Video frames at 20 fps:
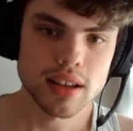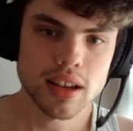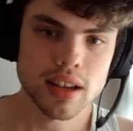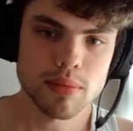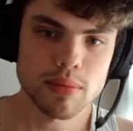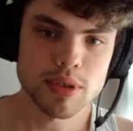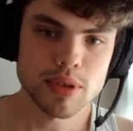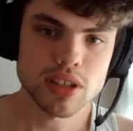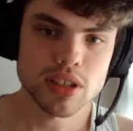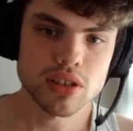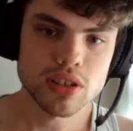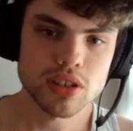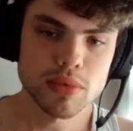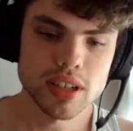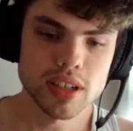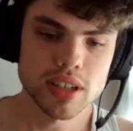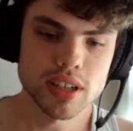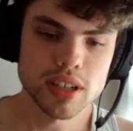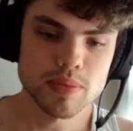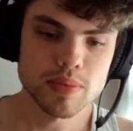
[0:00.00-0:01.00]
I'm
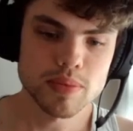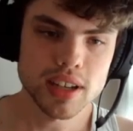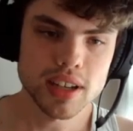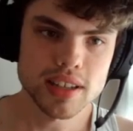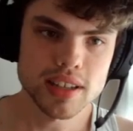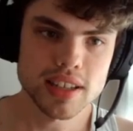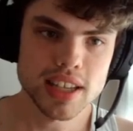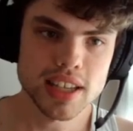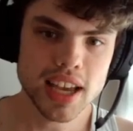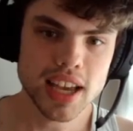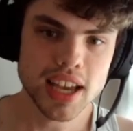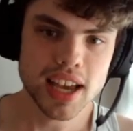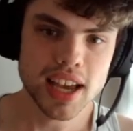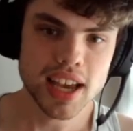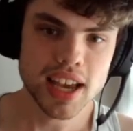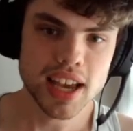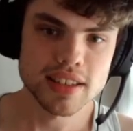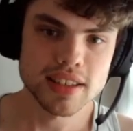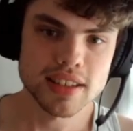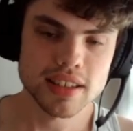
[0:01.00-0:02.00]
assuming it's because he
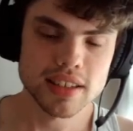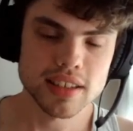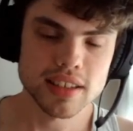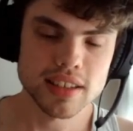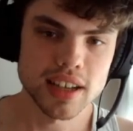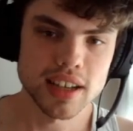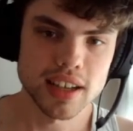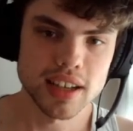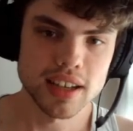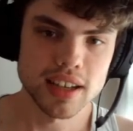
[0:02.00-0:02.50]
has, I